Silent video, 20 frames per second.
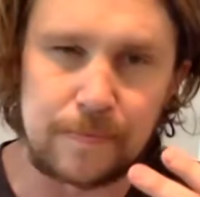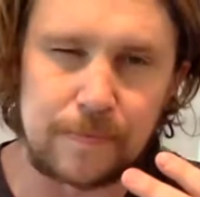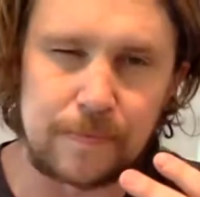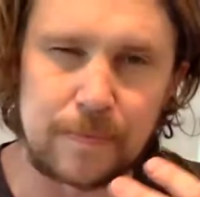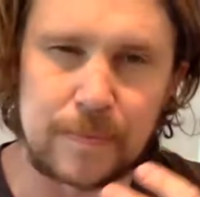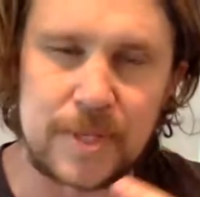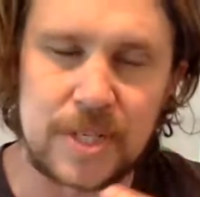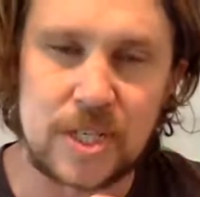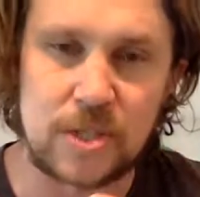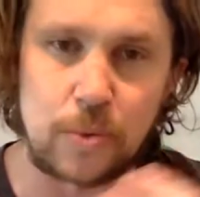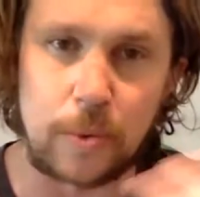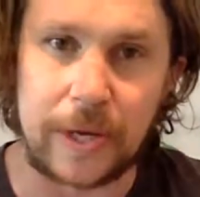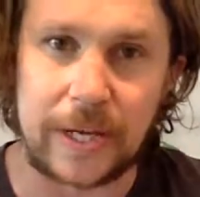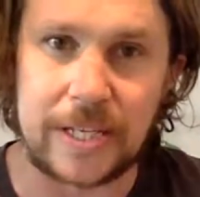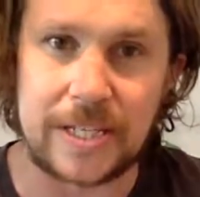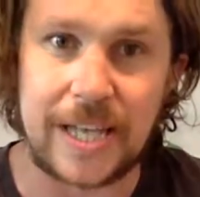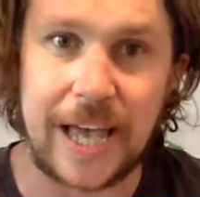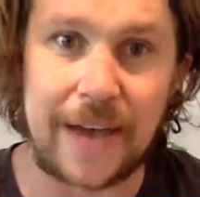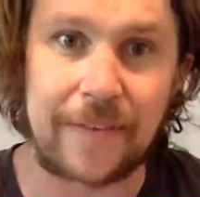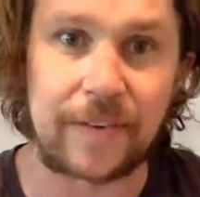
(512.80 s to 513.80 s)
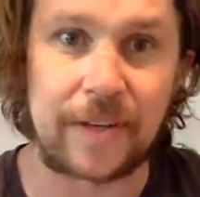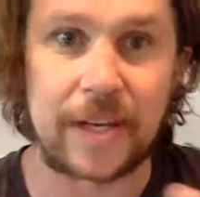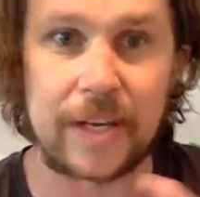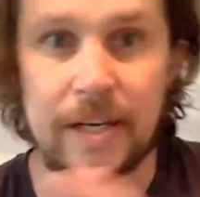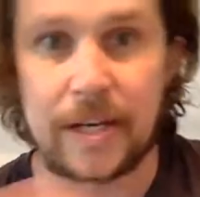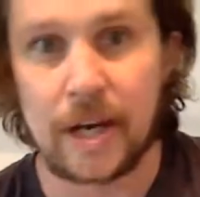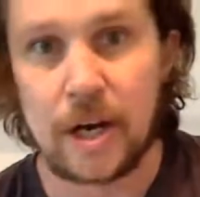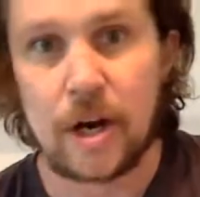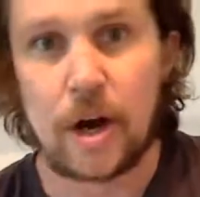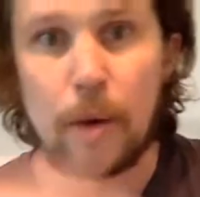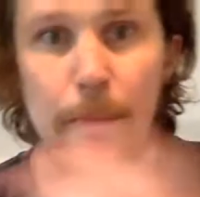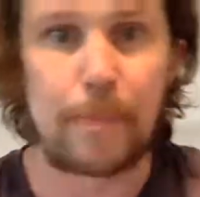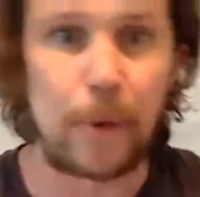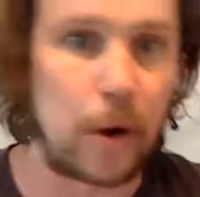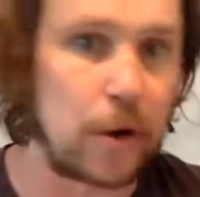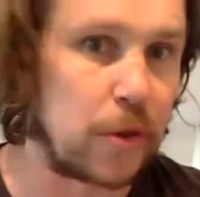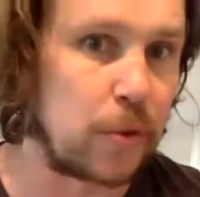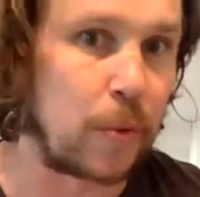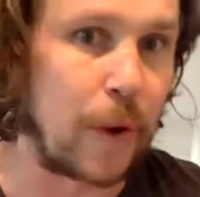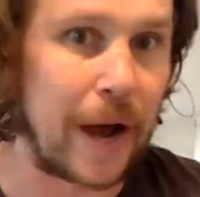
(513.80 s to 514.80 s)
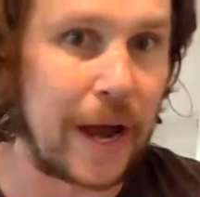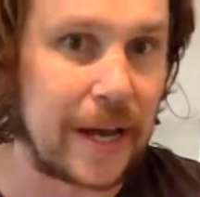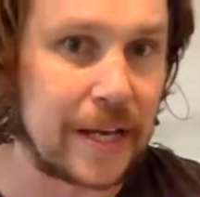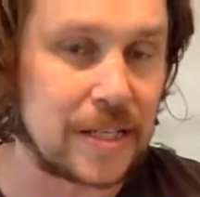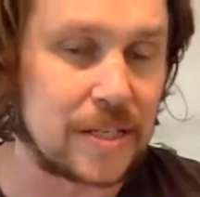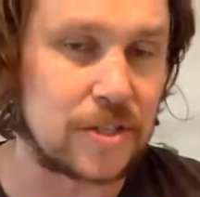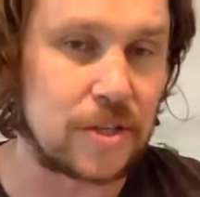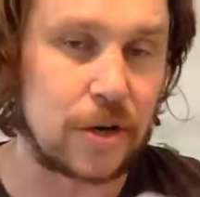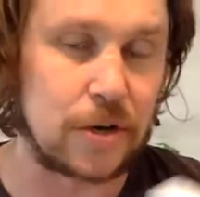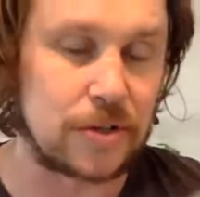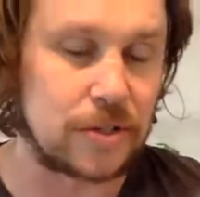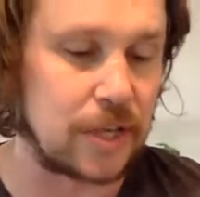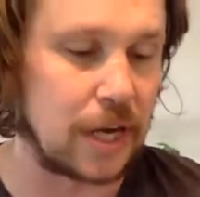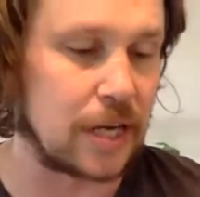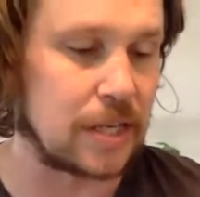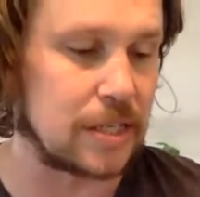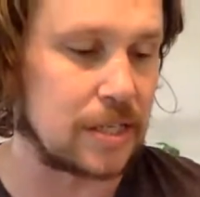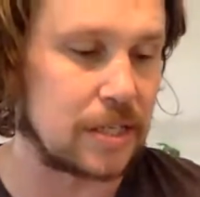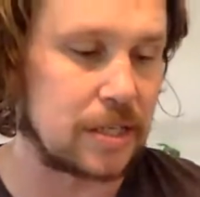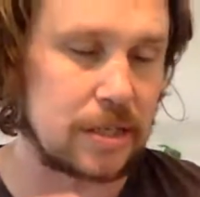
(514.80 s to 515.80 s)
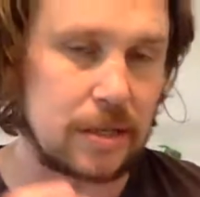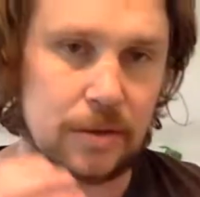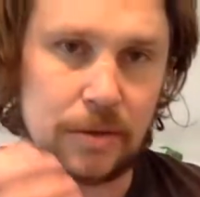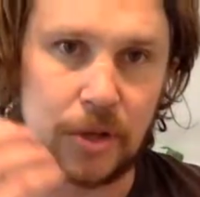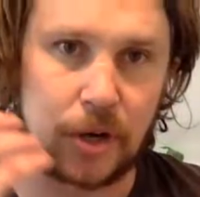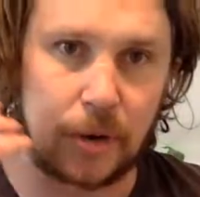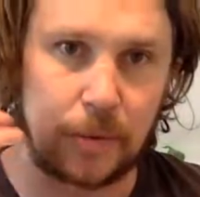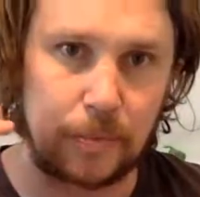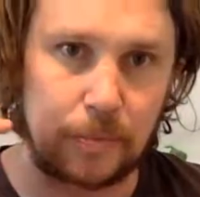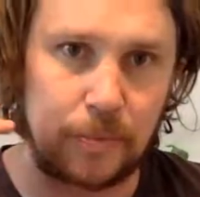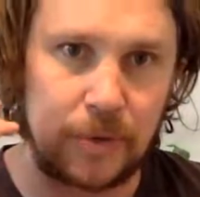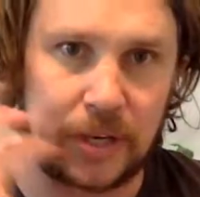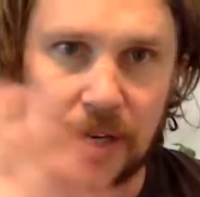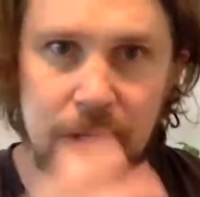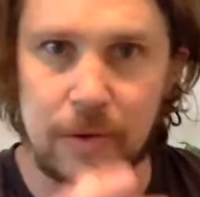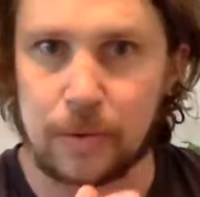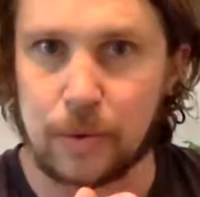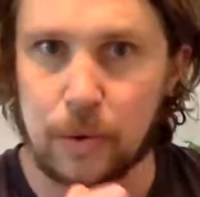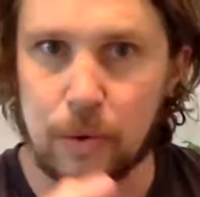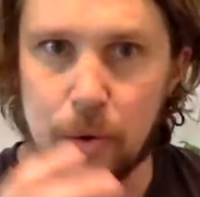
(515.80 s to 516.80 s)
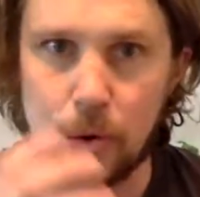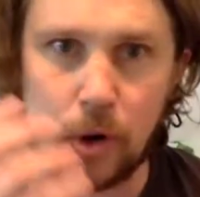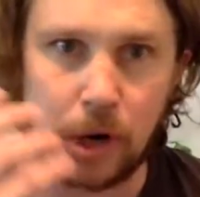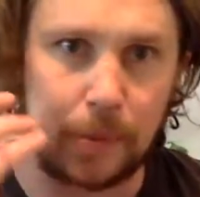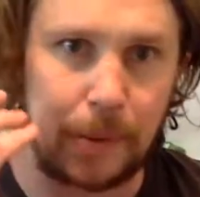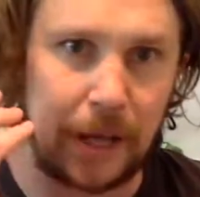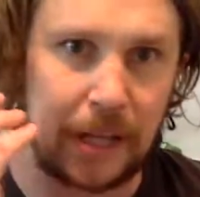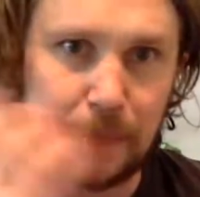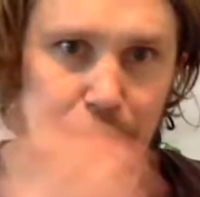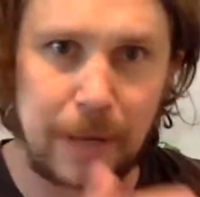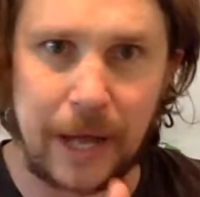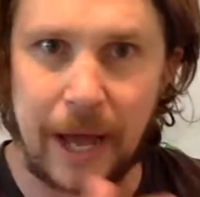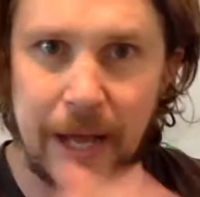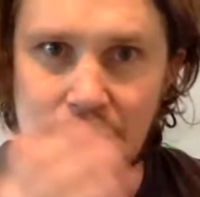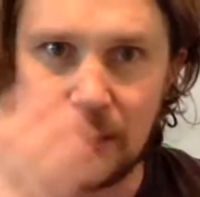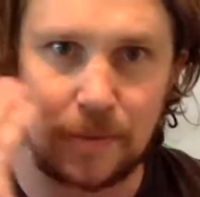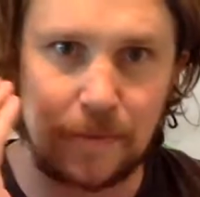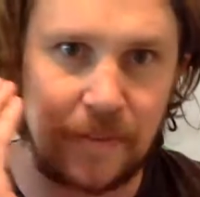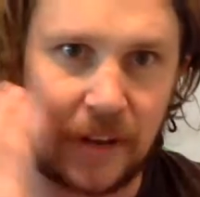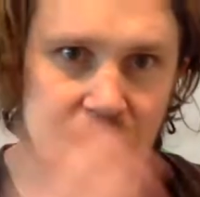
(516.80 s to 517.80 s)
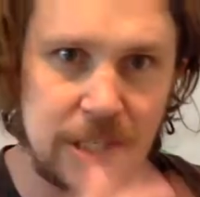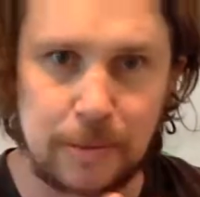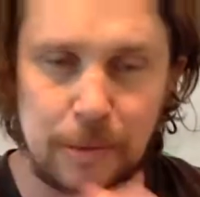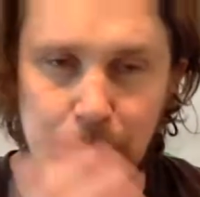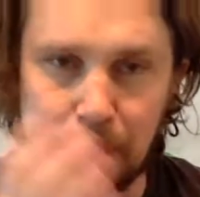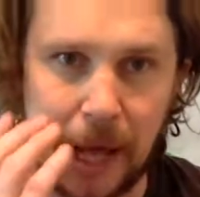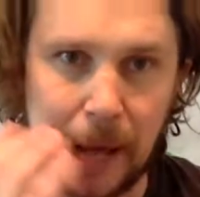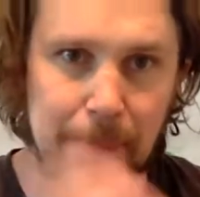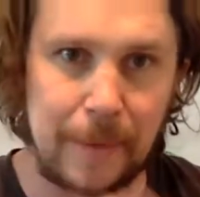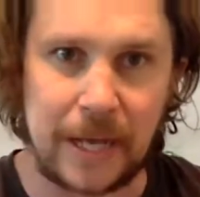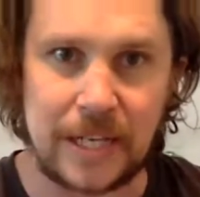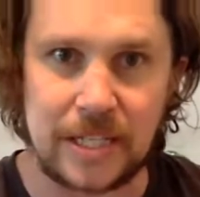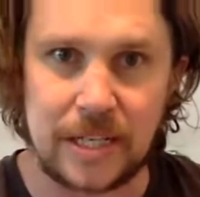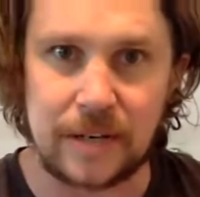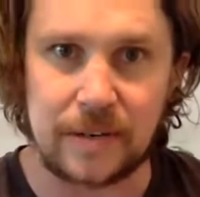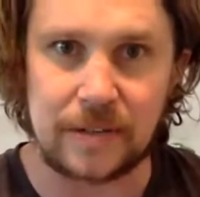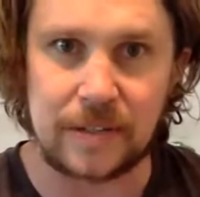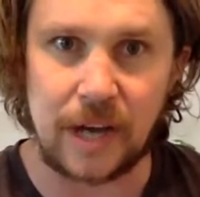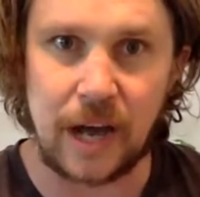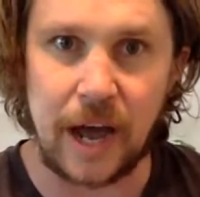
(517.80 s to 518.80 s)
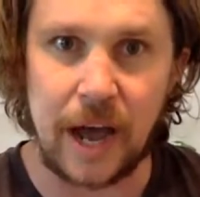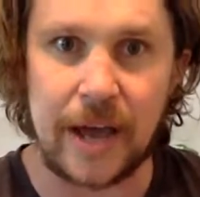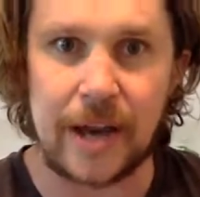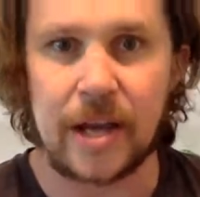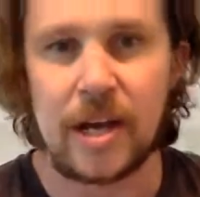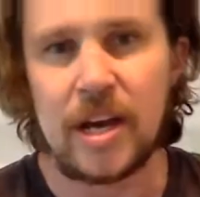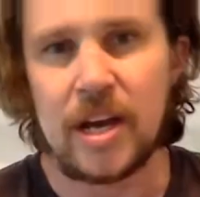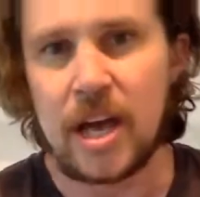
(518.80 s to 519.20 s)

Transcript: swings heavily both ways. So does, really all about the plants, vegetable, plant-based diet.